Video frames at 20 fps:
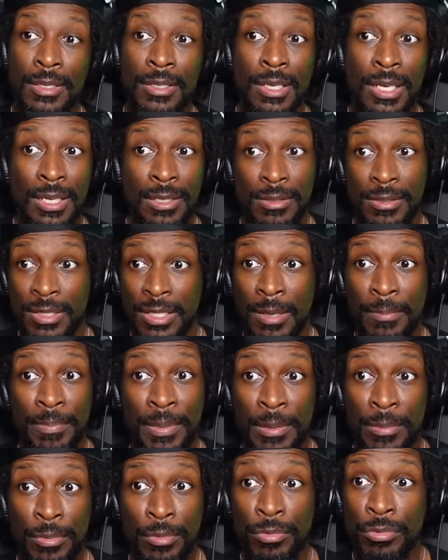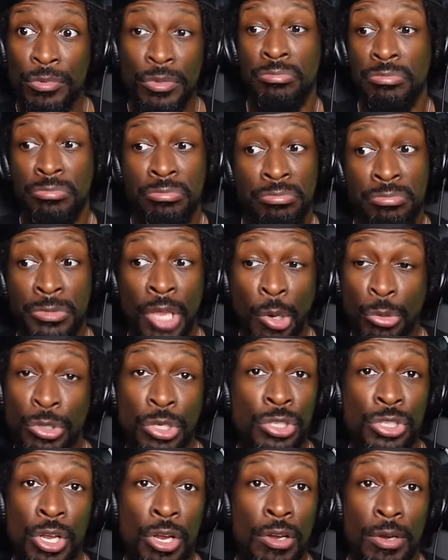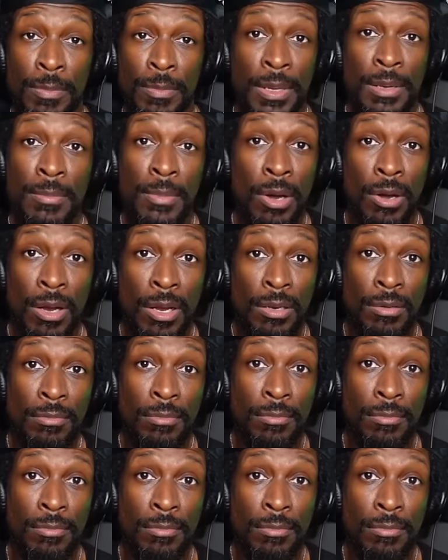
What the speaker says: And some people don't deserve to be married.